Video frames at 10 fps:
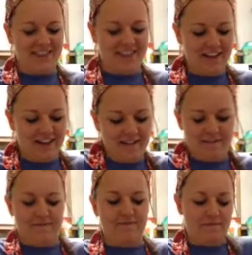the
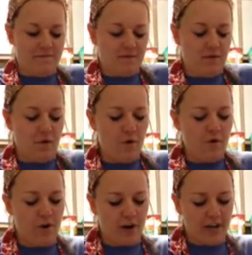whole
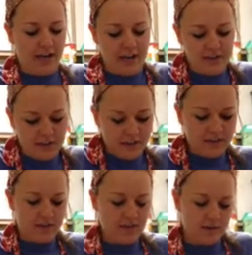carcass,